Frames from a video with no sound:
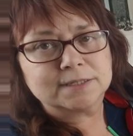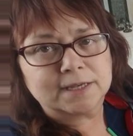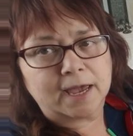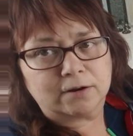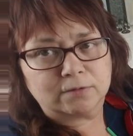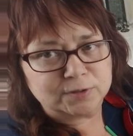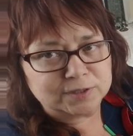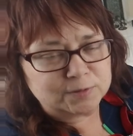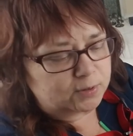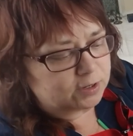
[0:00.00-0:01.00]
of scattered with
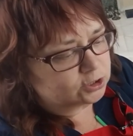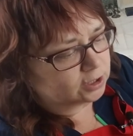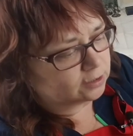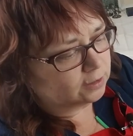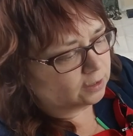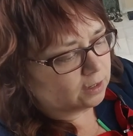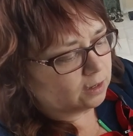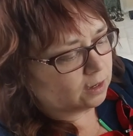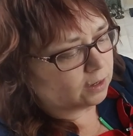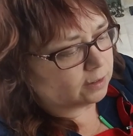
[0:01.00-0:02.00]
this project.
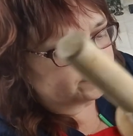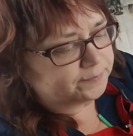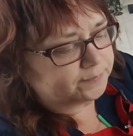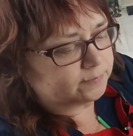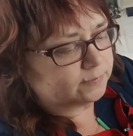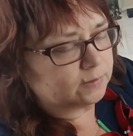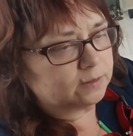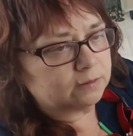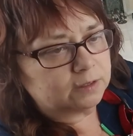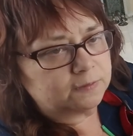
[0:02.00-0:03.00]
Um,
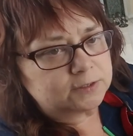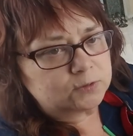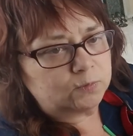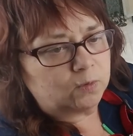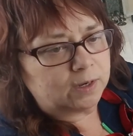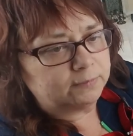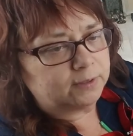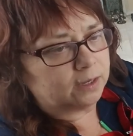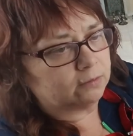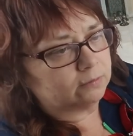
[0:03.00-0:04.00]
get this one wiped
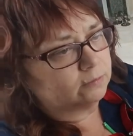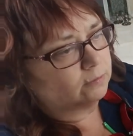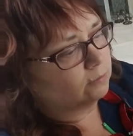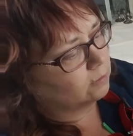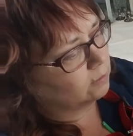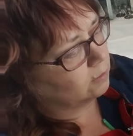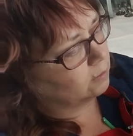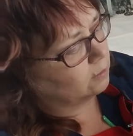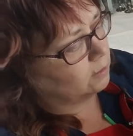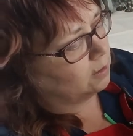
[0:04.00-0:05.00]
down,
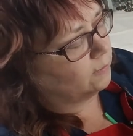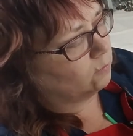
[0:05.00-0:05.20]
and then